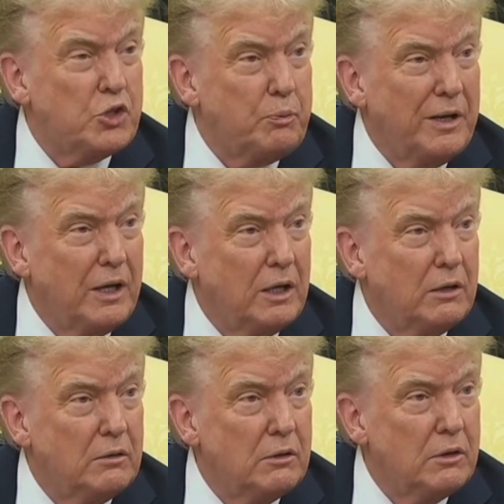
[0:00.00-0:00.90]
house
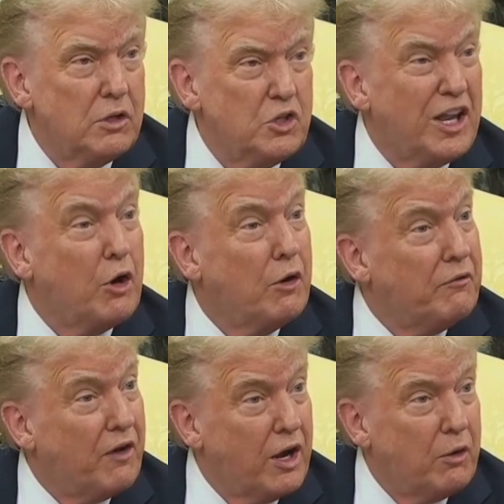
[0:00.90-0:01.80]
being
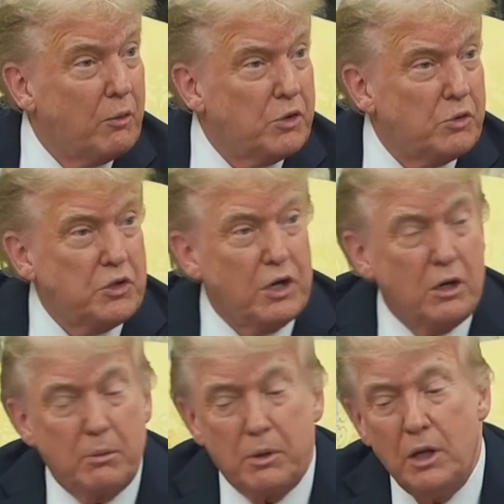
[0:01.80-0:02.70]
set on fire, which
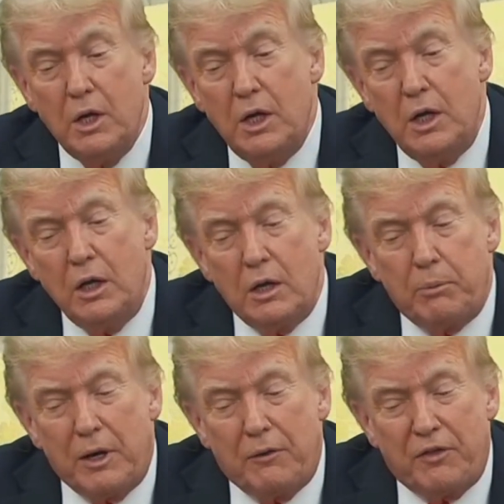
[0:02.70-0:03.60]
was terrible.
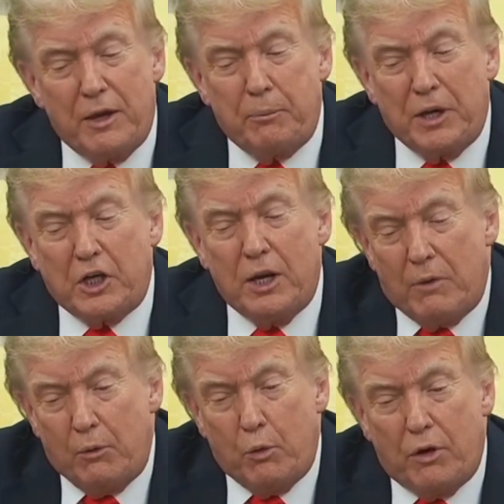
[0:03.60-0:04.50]
But if they
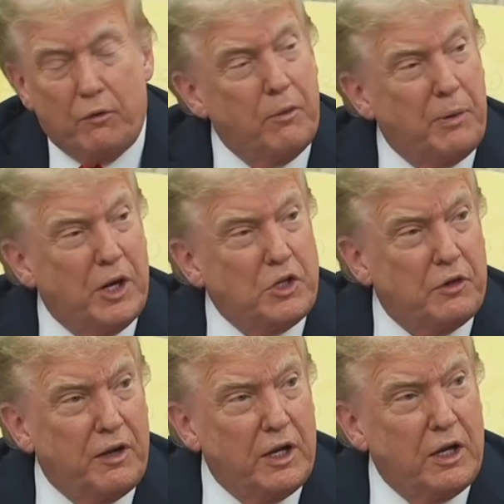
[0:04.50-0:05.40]
picked him, I would have won
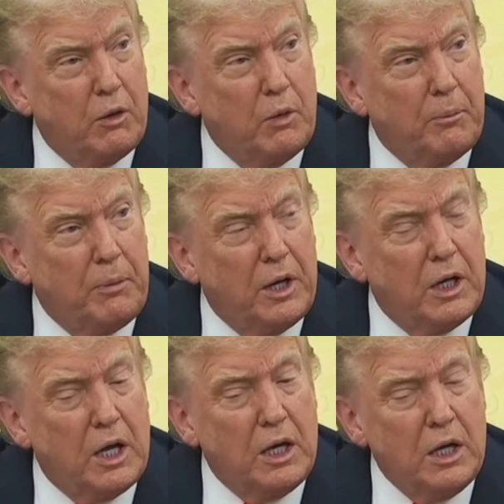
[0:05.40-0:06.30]
Pennsylvania. I won
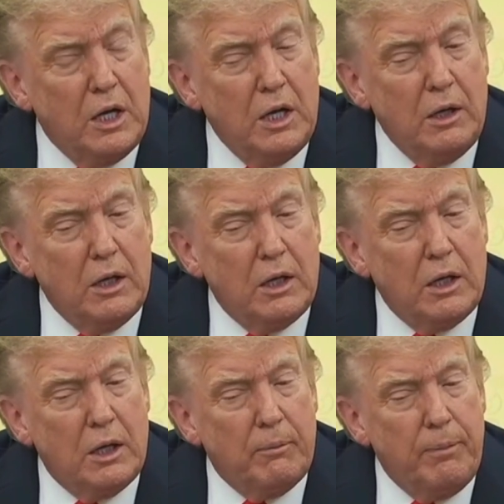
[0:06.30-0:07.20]
it by a lot.
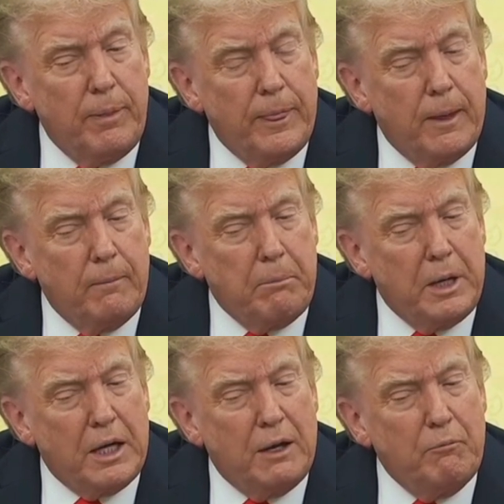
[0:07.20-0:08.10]

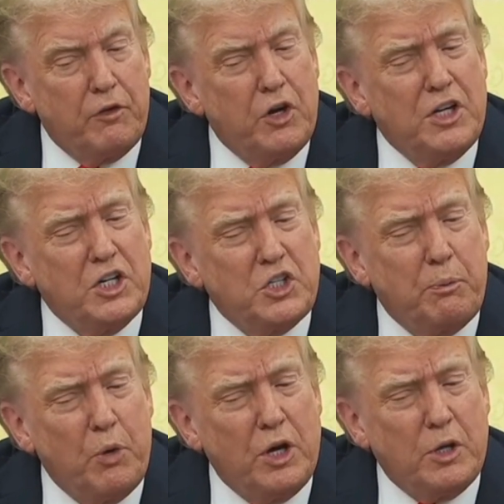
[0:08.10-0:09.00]
But I'm very
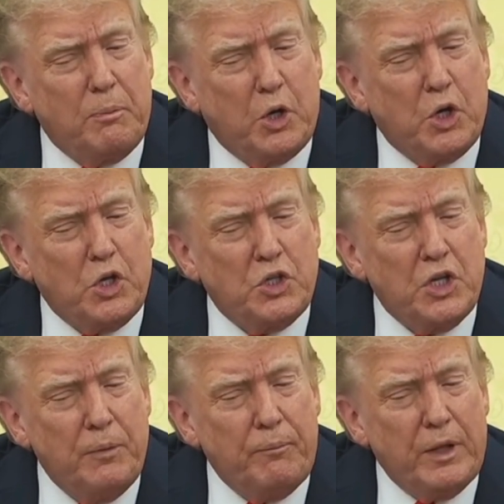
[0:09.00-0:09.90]
disappointed
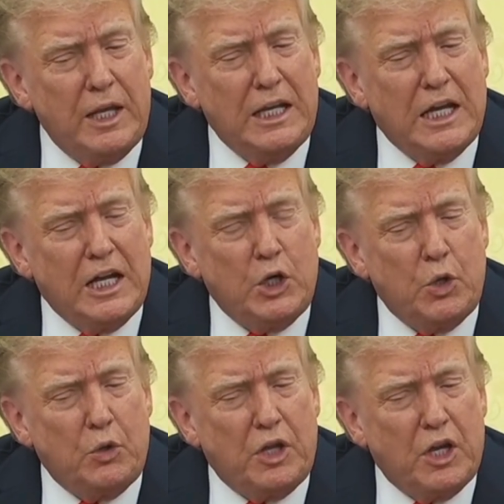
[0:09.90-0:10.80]
because
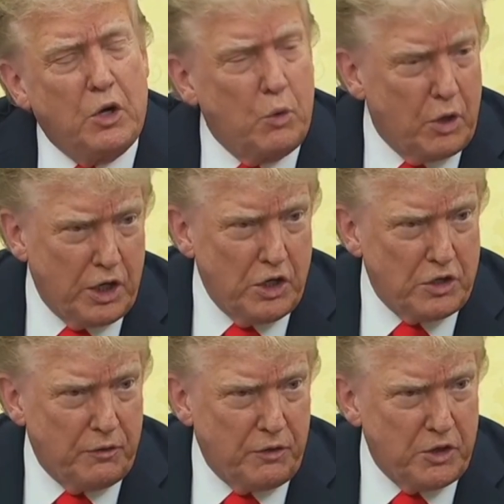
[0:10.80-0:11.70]
Elon knew the inner
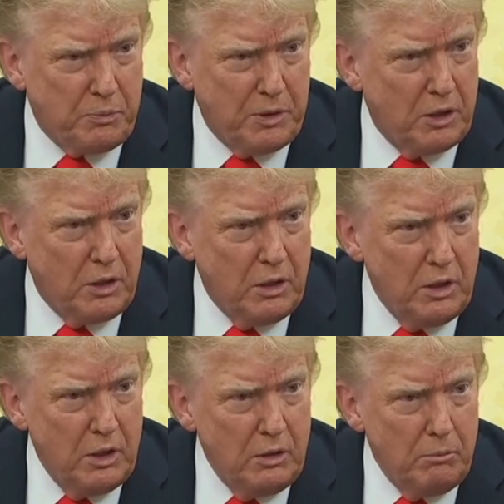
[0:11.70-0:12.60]
workings of this
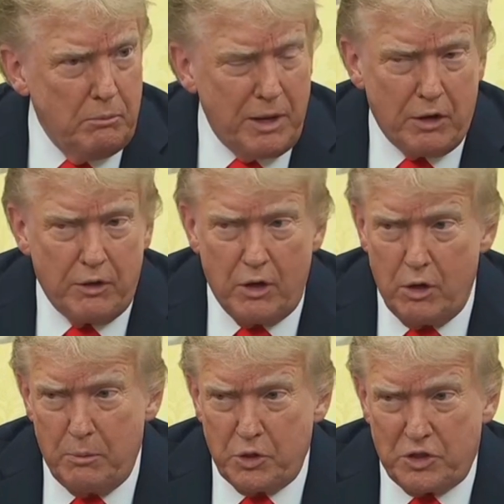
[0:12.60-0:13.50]
bill
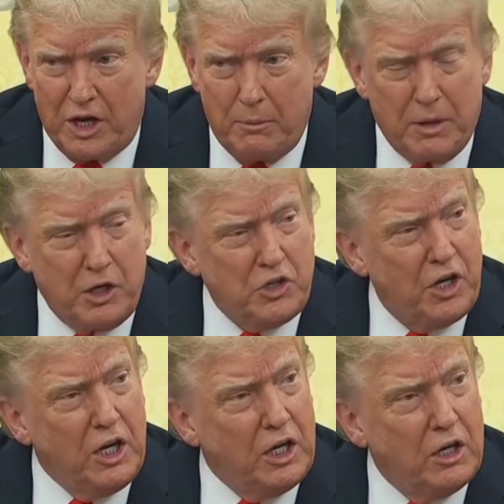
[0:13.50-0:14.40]
better than almost
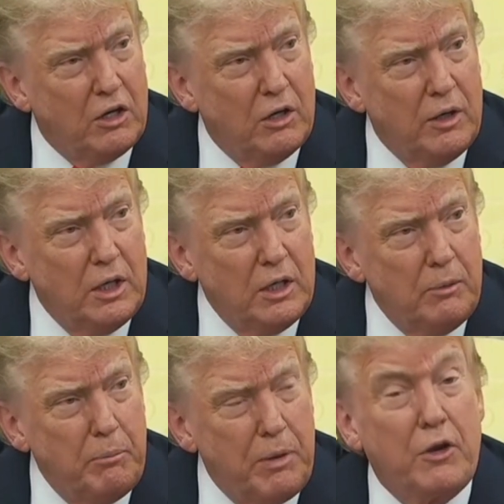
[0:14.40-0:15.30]
anybody sitting here,
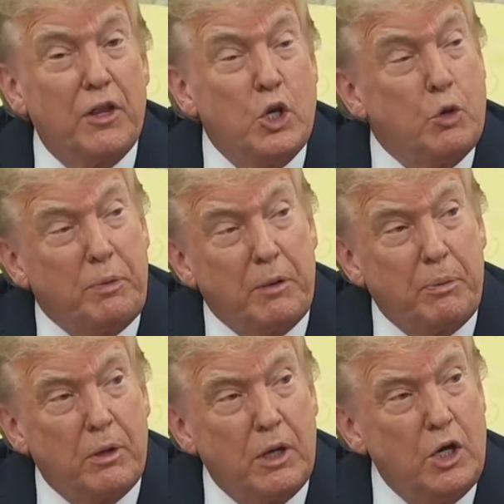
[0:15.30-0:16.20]
better than you
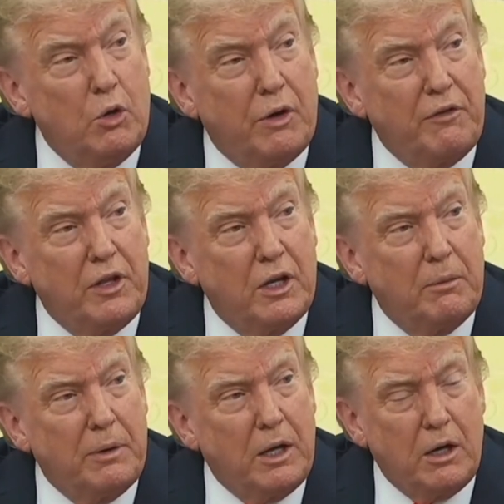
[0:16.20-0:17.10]
people. He knew
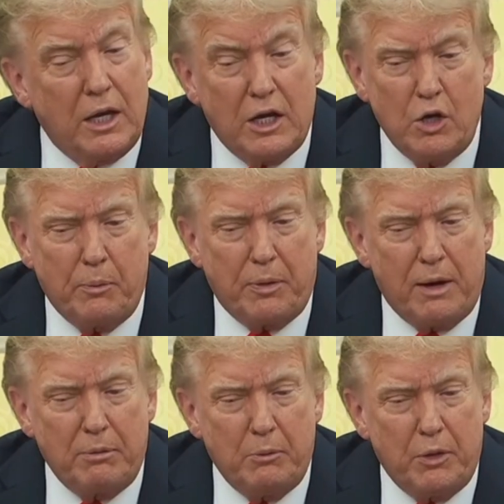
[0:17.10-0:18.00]
everything about it. He had
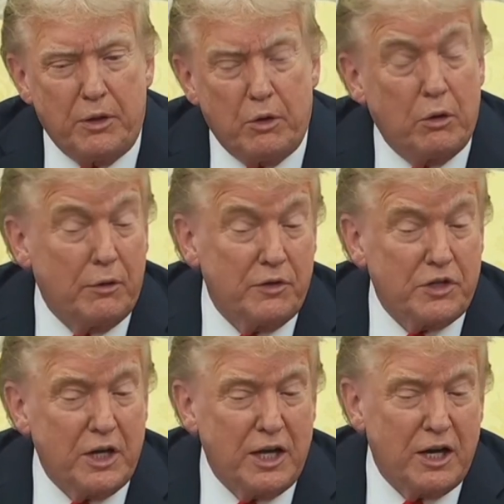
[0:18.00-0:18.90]
no problem with it.
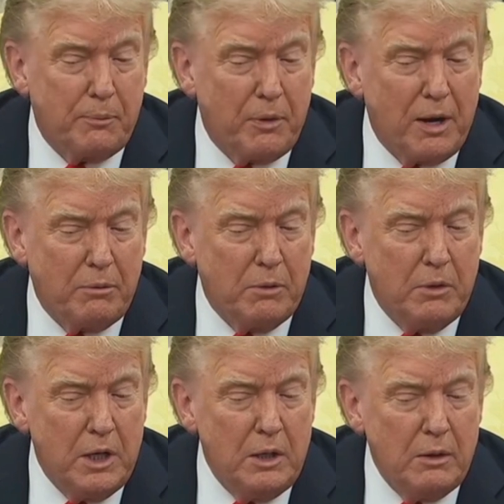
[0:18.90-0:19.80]
All of a sudden he had a
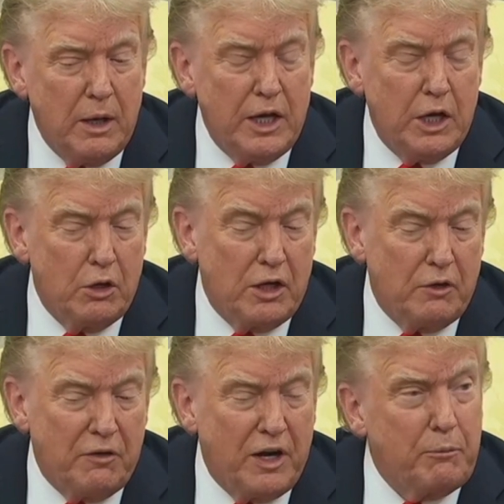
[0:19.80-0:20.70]
problem. And he
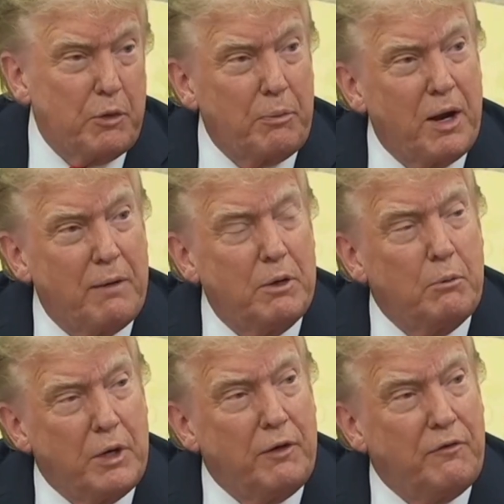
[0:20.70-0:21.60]
only developed the
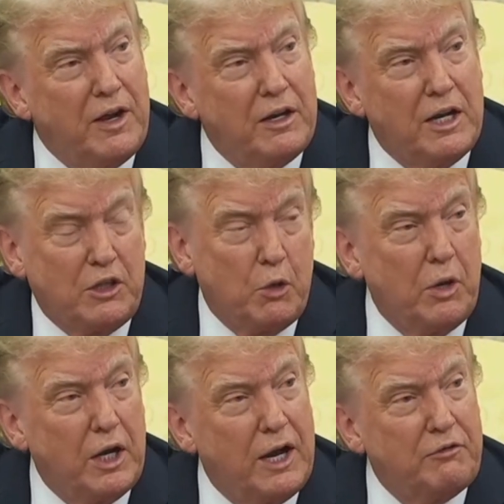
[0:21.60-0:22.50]
problem when he found
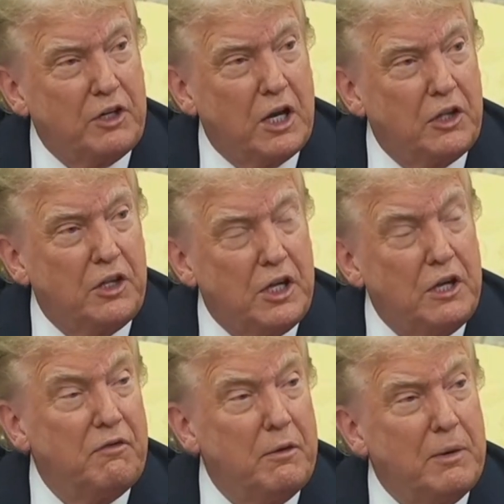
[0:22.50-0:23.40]
out that we're going to have to
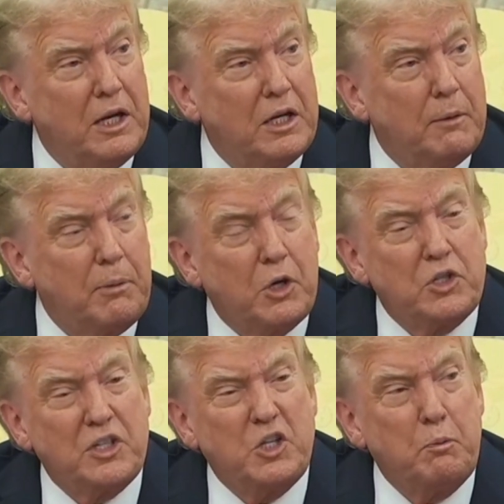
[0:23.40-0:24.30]
cut the EV
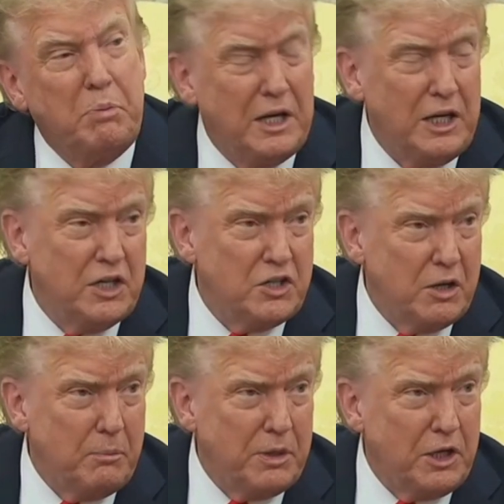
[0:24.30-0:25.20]
mandate, because that's
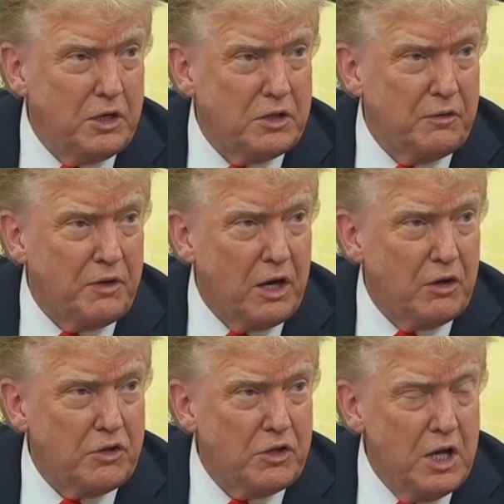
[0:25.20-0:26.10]
billions and billions
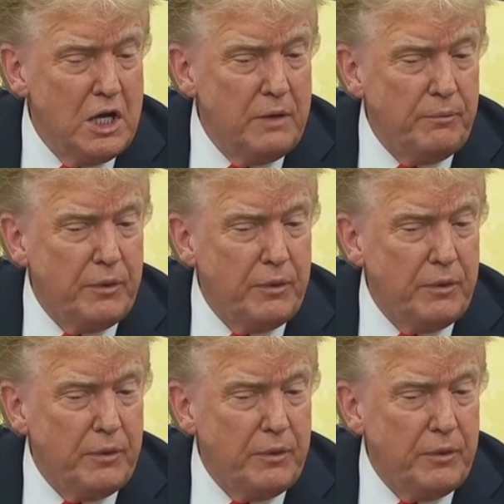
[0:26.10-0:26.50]
of dollars.